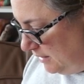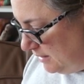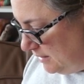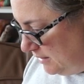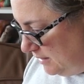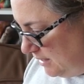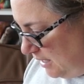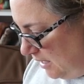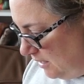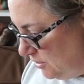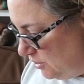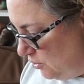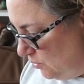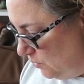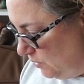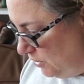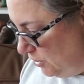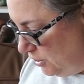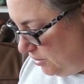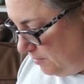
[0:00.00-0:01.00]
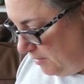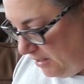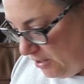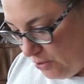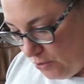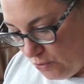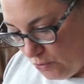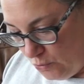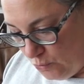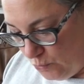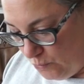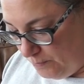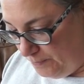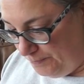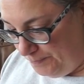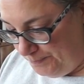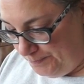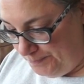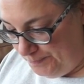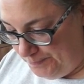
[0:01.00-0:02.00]
is not going to be
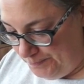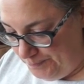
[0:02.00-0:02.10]
home